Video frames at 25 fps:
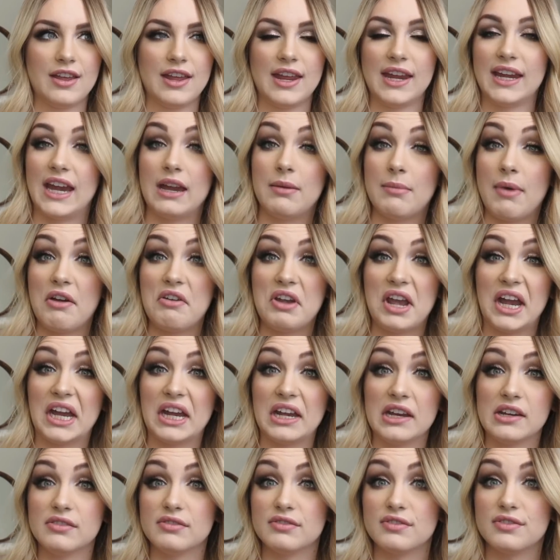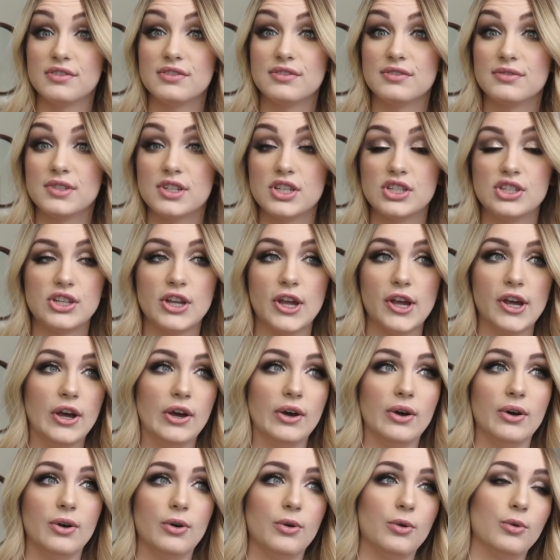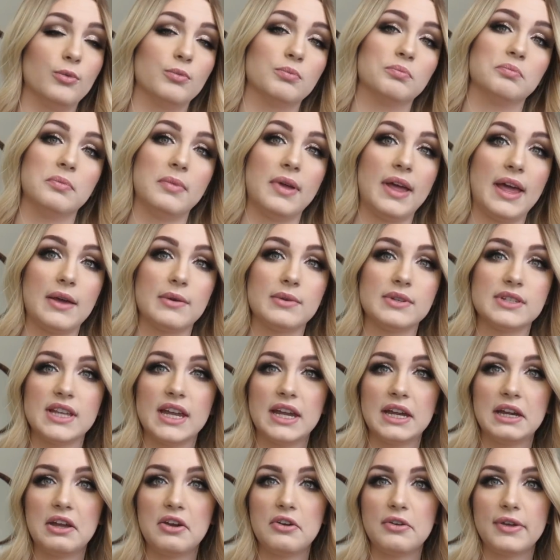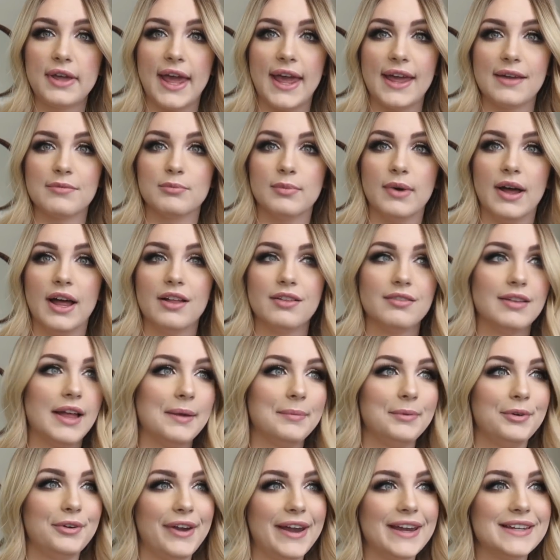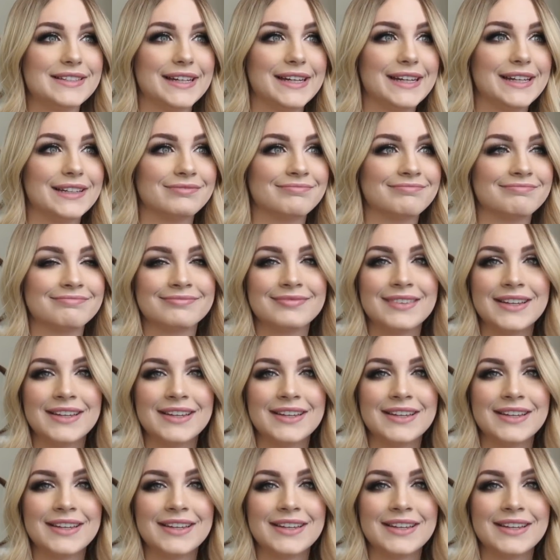it came out negative. So I was like, okay, well, I'm crazy.